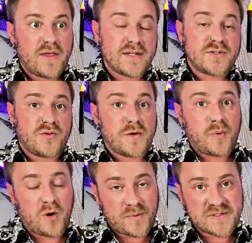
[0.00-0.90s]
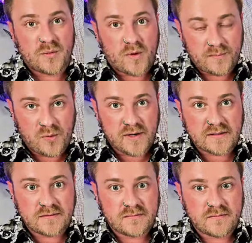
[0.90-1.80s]
that served a purpose at one
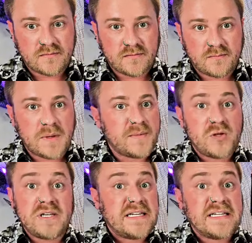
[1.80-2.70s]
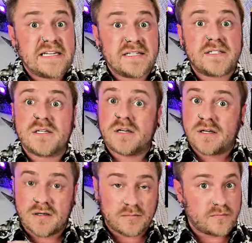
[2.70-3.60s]
point. Maybe you needed it
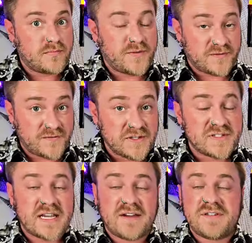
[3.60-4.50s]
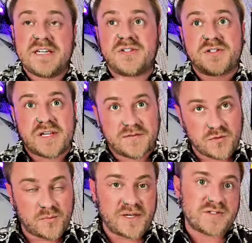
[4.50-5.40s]
to feel safe, to get yourself
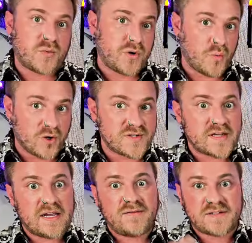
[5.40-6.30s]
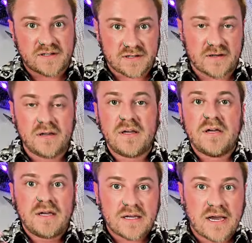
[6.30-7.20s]
to a place where you were safe, to
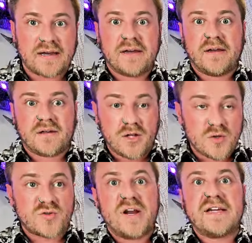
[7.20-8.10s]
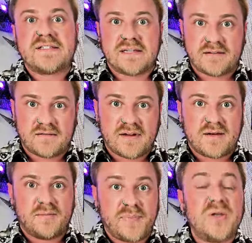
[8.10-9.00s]
kind of close ranks
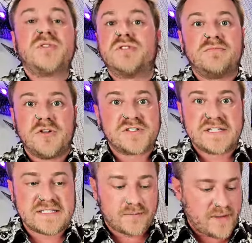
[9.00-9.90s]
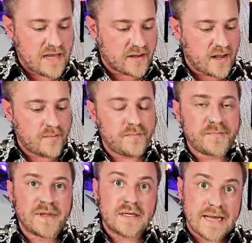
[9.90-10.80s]
and build your system back up.
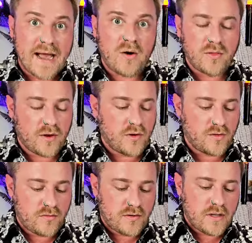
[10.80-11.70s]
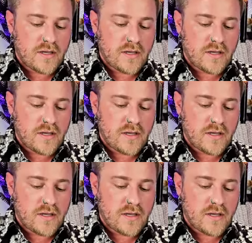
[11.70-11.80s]
Now, though,